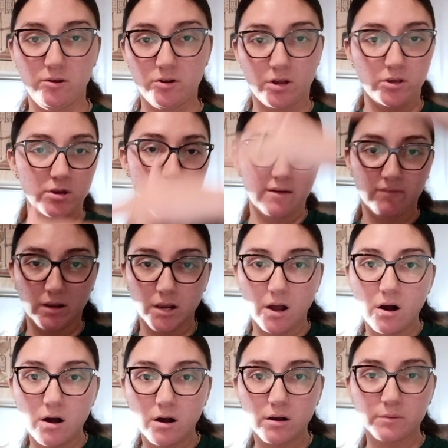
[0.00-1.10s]
You have a
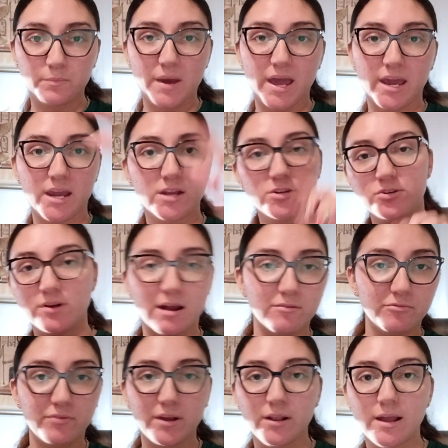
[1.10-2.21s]
long page, you got to
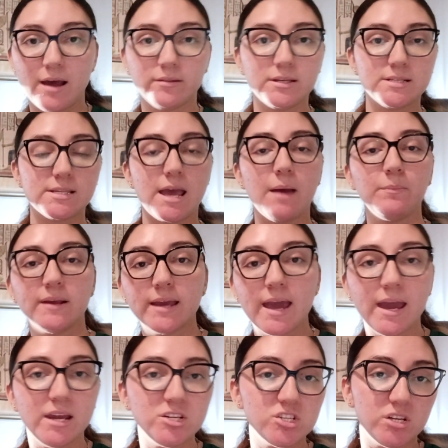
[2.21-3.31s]
fill out this
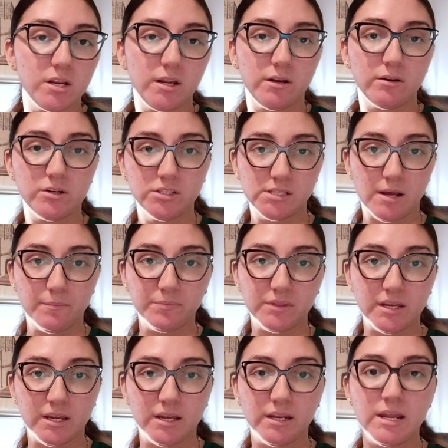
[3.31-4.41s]
application or
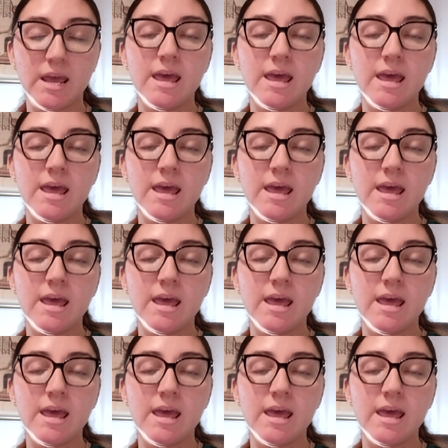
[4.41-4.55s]
something,